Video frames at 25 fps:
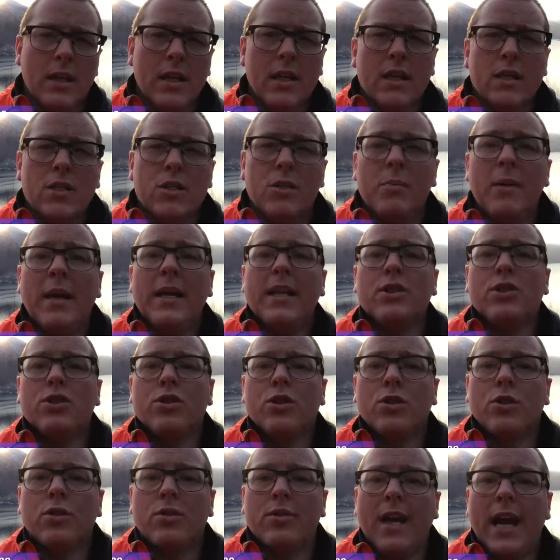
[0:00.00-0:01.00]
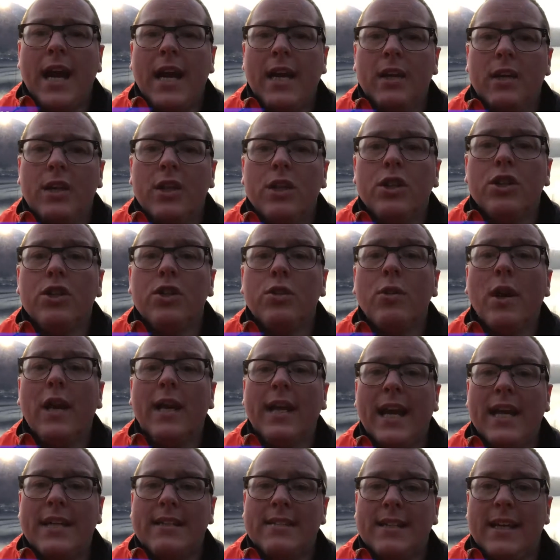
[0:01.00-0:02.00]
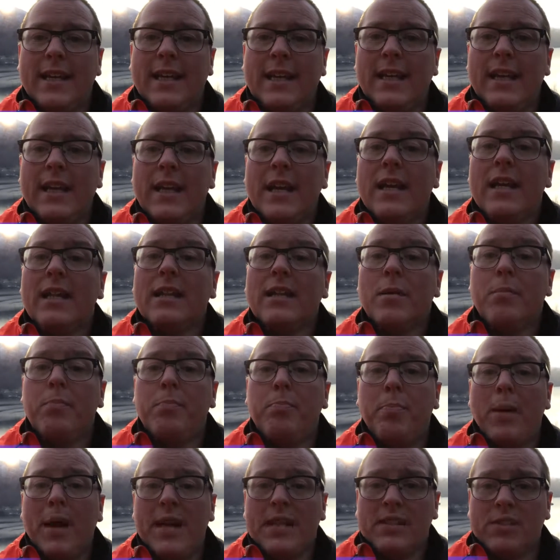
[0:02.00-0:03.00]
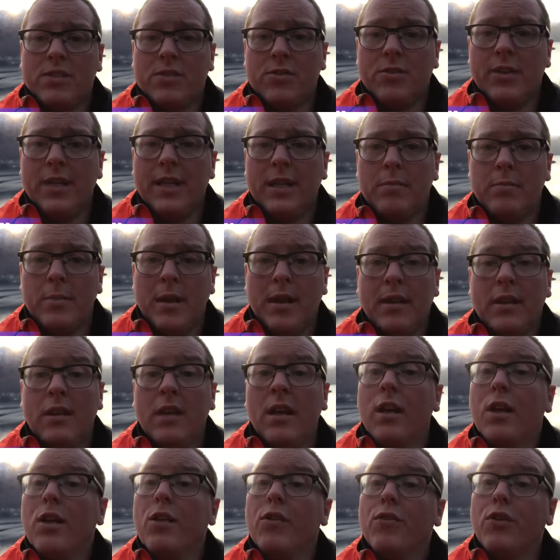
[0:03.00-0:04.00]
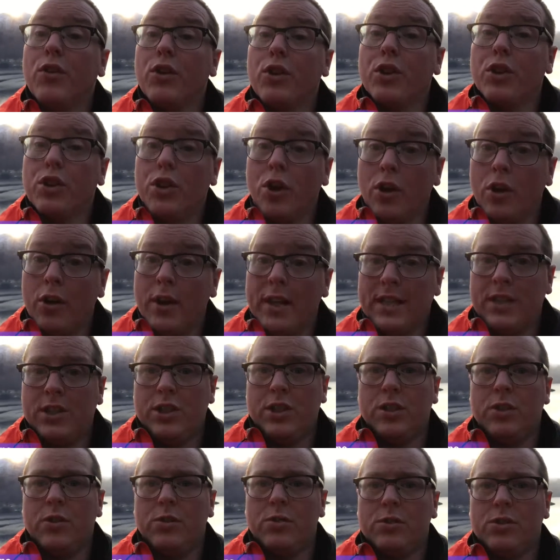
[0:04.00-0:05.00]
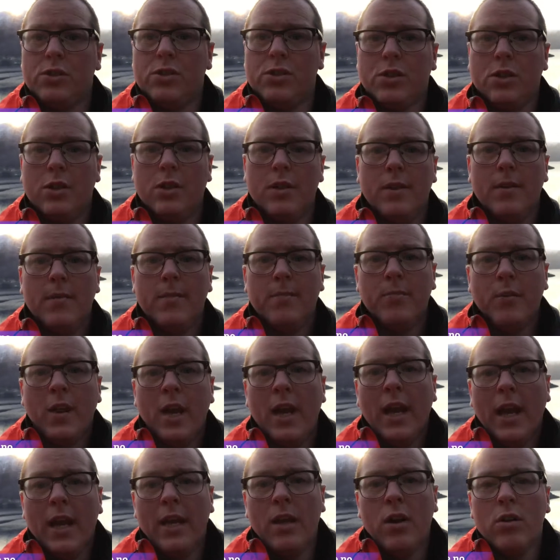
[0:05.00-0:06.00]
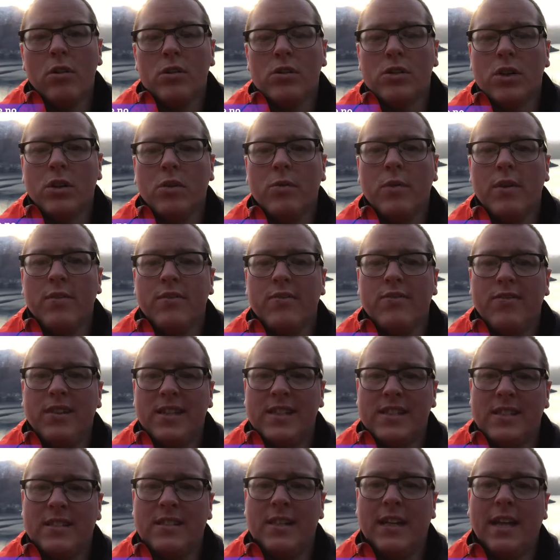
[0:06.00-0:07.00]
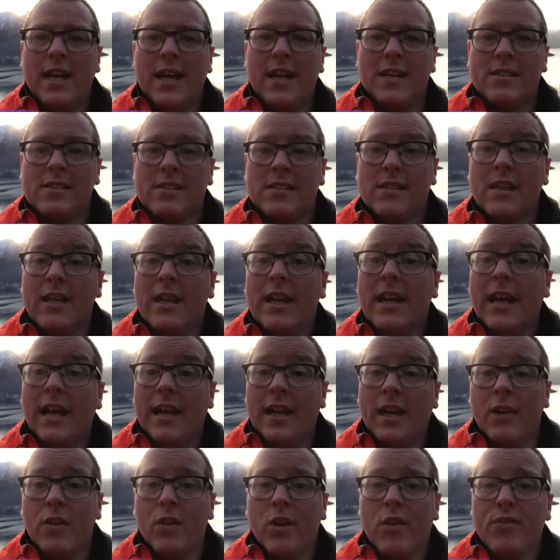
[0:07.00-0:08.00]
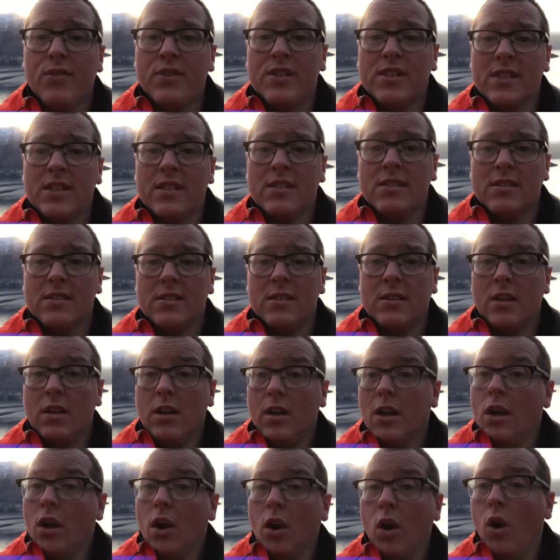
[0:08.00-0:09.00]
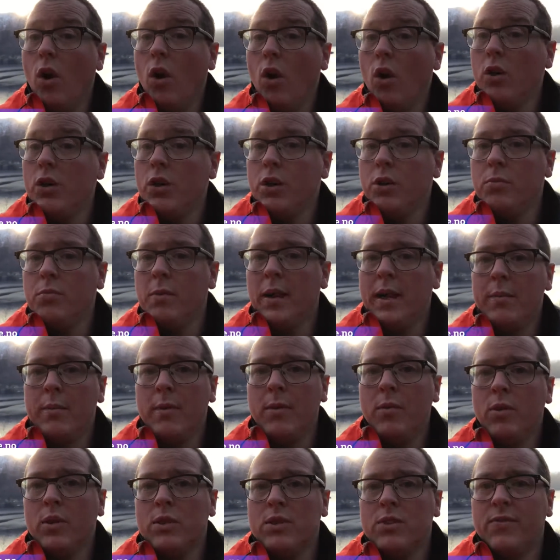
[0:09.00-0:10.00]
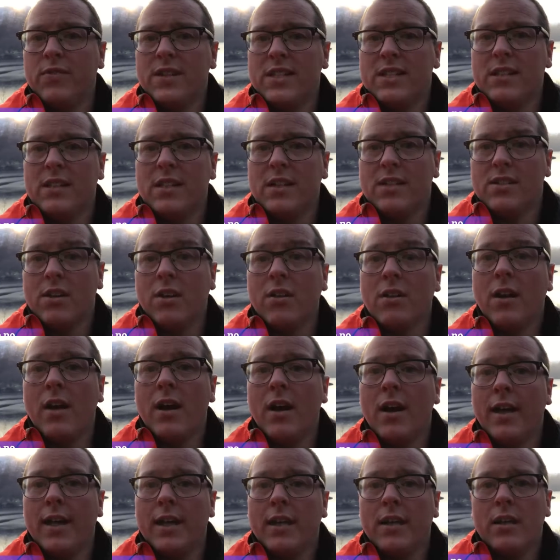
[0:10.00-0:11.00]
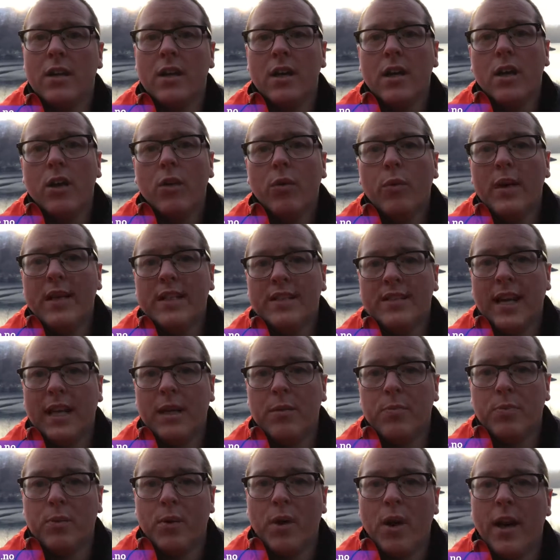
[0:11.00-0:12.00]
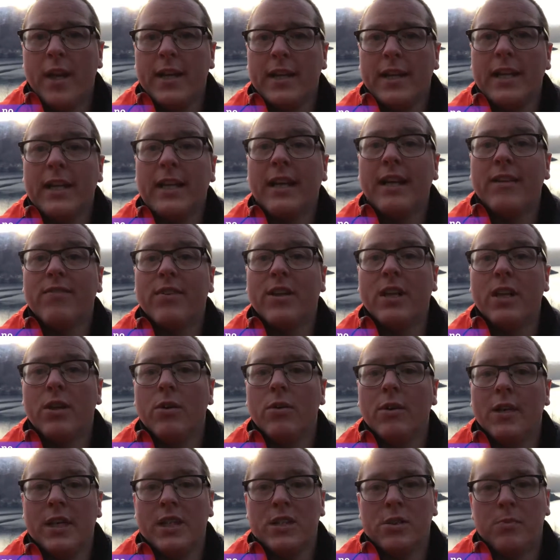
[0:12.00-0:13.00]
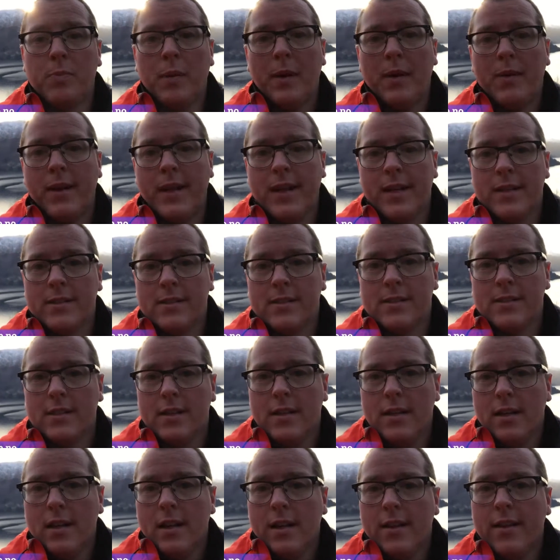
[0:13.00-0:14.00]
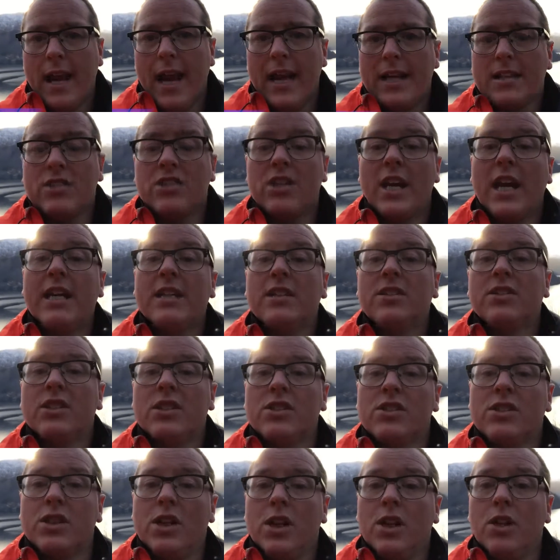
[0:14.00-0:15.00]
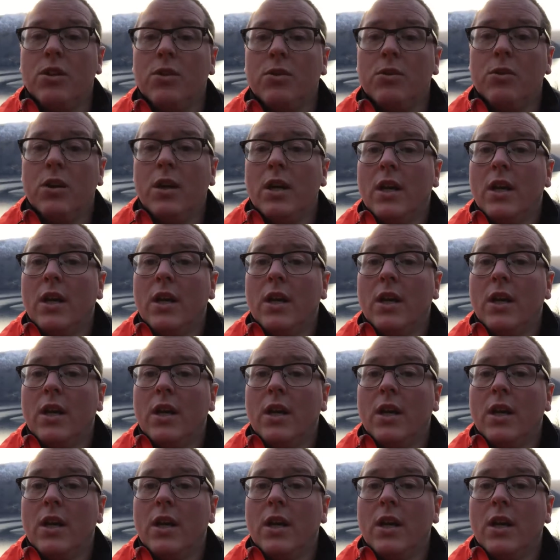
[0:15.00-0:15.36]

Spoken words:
to make sure that you are getting the best treatment for your issues. And also when visiting us in our offices, or you maybe want to visit us online, we take pride in giving you an experience that changes you